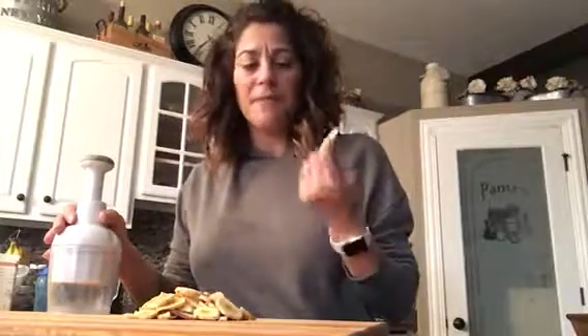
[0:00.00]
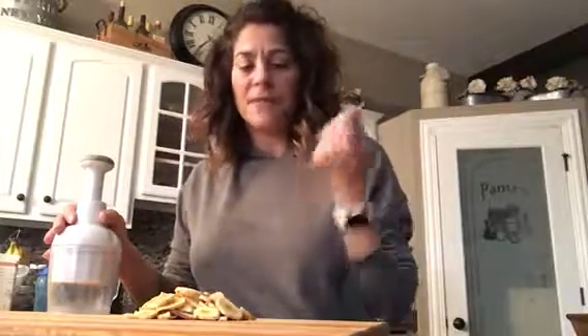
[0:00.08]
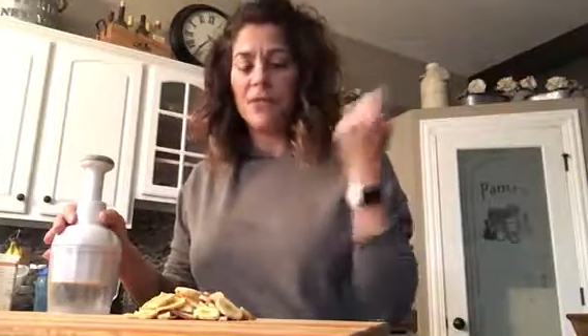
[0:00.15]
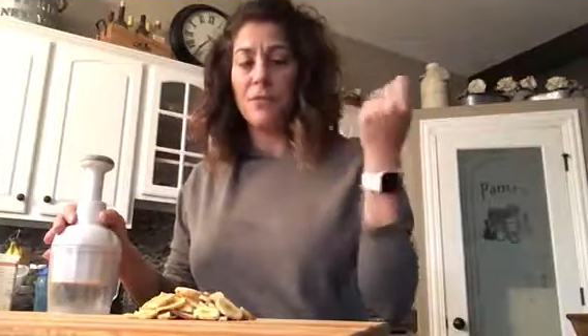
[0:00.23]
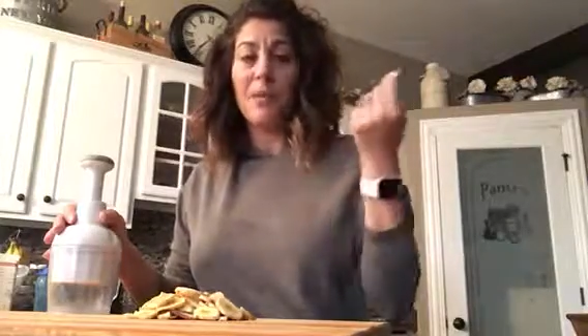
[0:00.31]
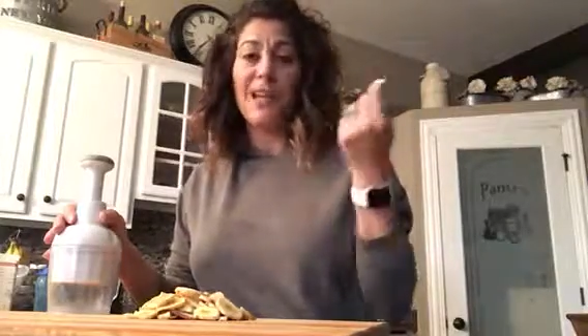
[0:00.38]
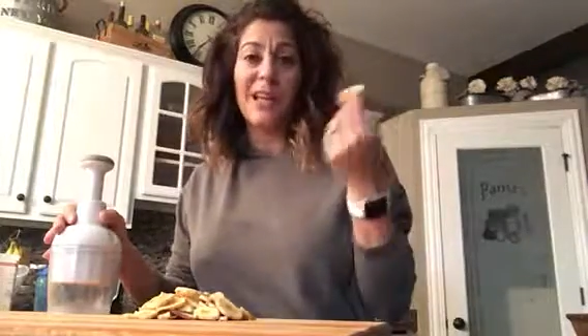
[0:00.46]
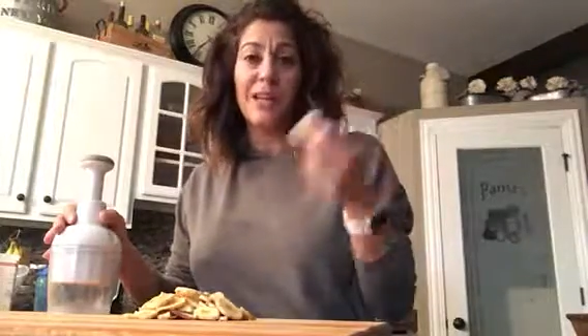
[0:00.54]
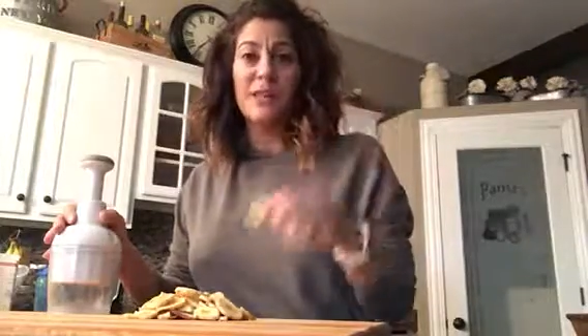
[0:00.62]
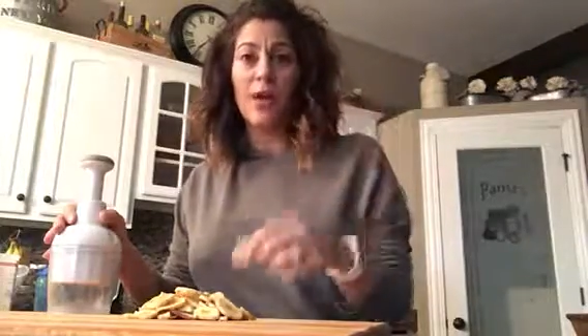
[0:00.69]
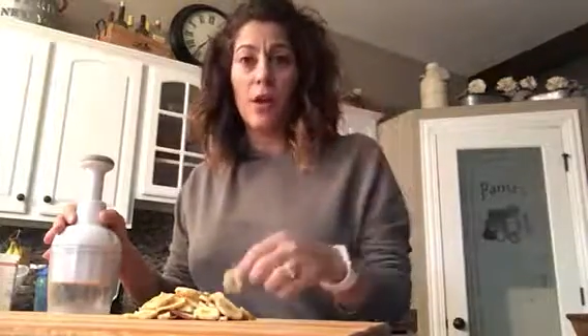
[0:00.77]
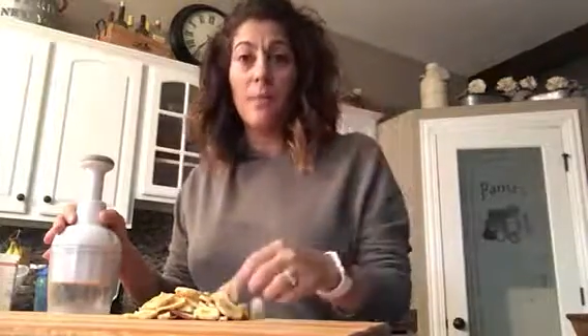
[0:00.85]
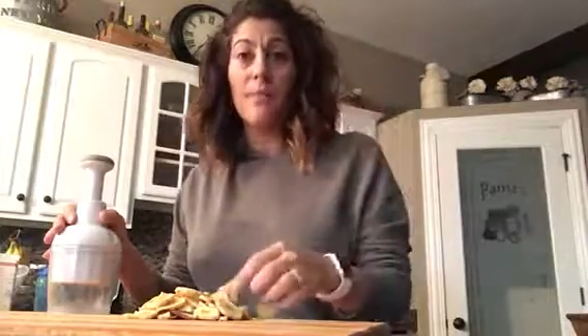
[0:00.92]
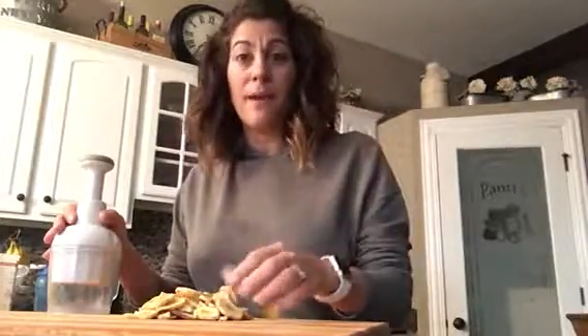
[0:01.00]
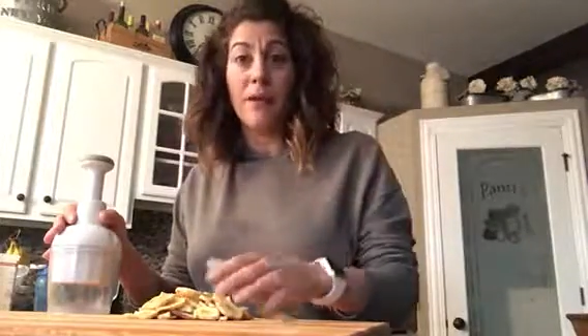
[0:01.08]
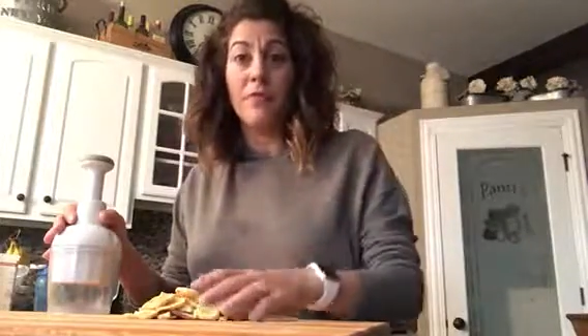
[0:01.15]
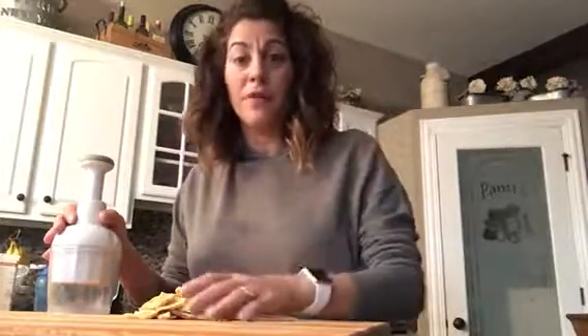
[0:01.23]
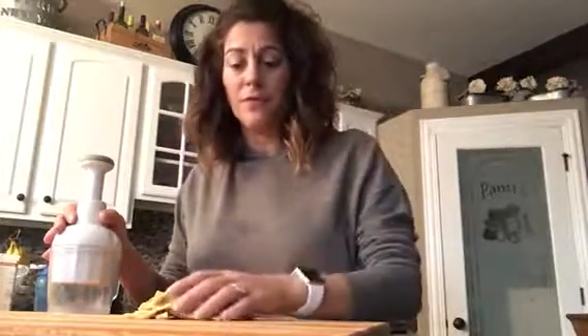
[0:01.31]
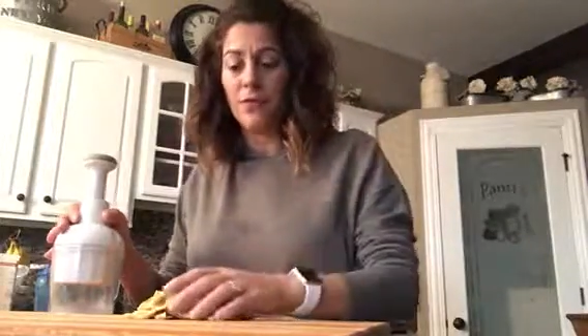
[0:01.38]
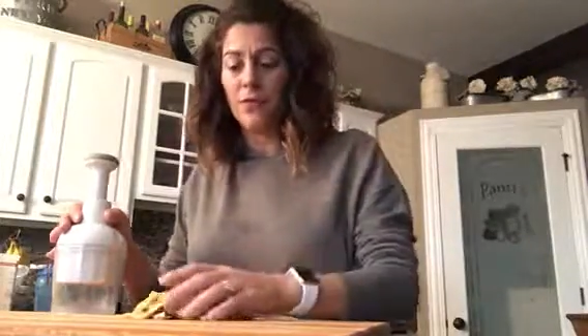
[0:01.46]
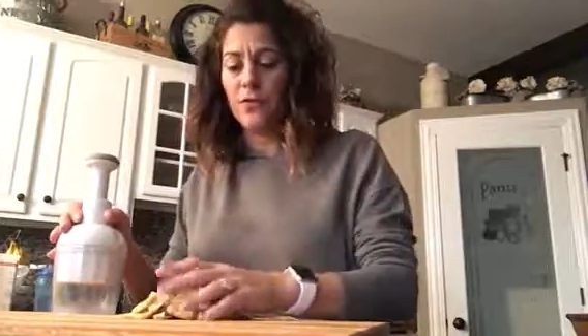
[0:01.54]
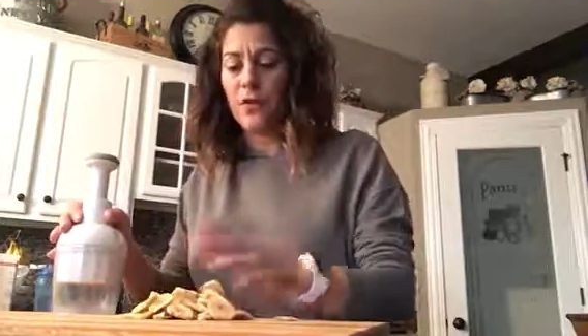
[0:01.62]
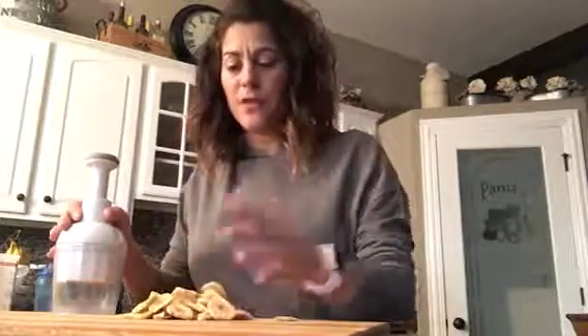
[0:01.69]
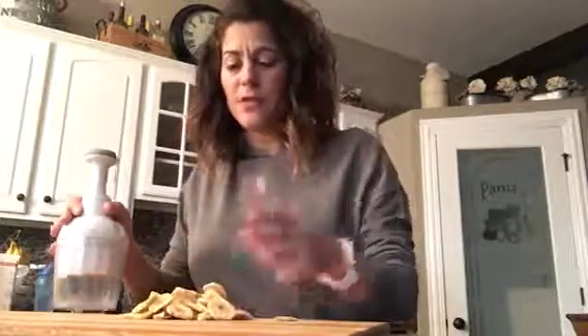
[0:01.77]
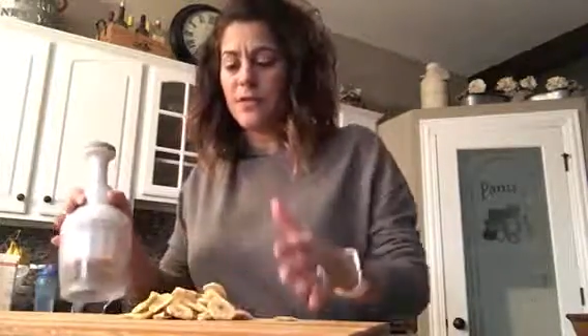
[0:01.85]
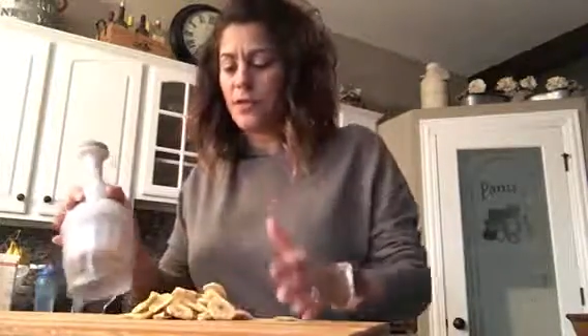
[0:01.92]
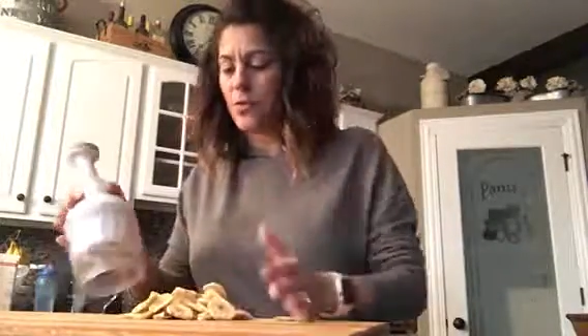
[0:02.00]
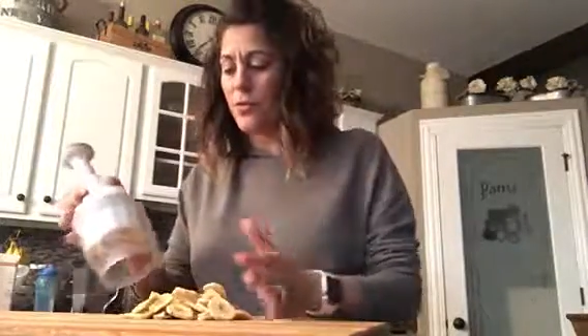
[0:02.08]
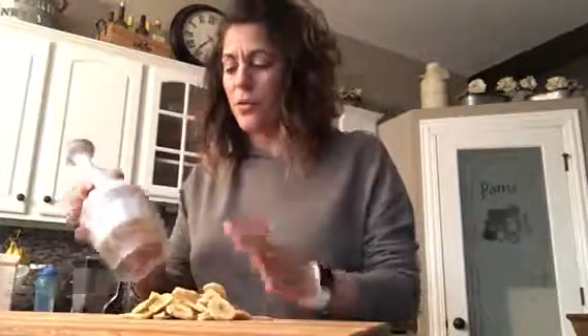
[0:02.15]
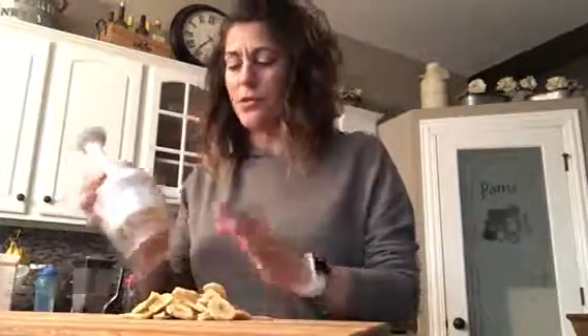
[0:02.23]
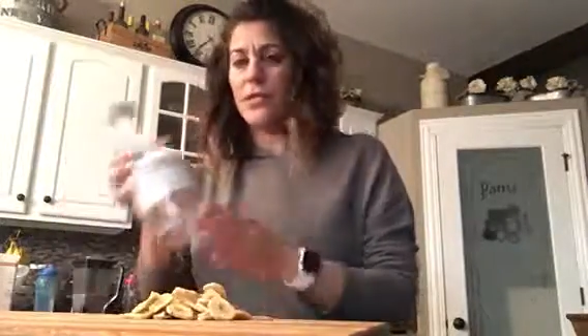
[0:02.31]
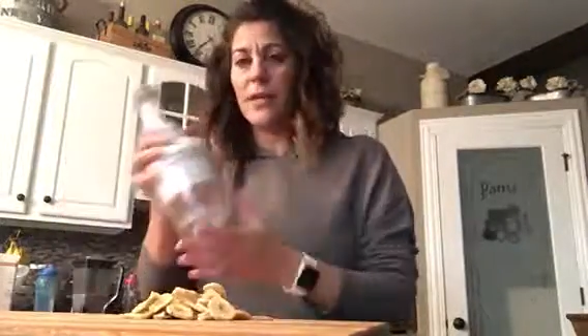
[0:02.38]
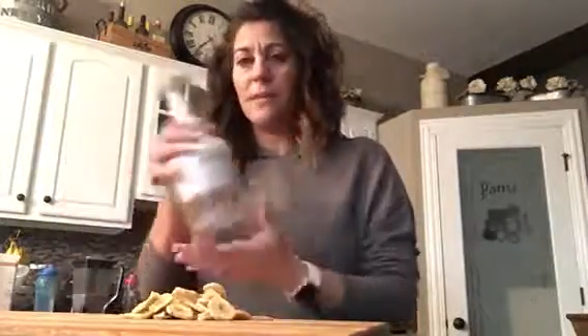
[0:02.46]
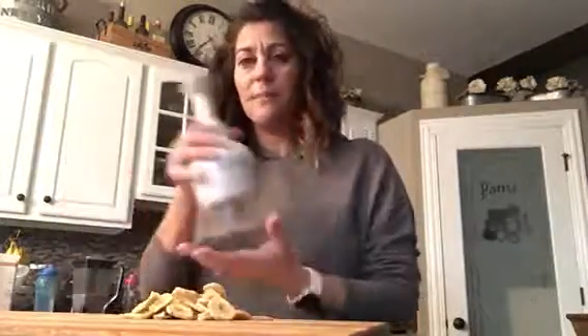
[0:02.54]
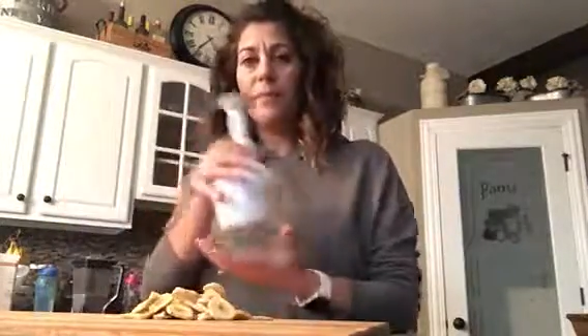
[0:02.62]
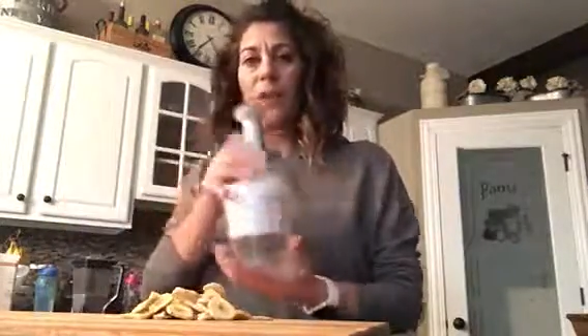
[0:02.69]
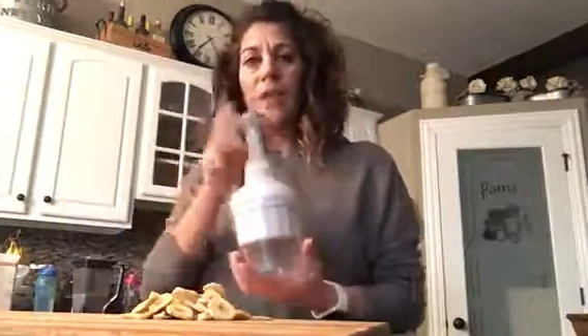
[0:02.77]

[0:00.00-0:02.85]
and so bananas are a benefit food for us, so we use it.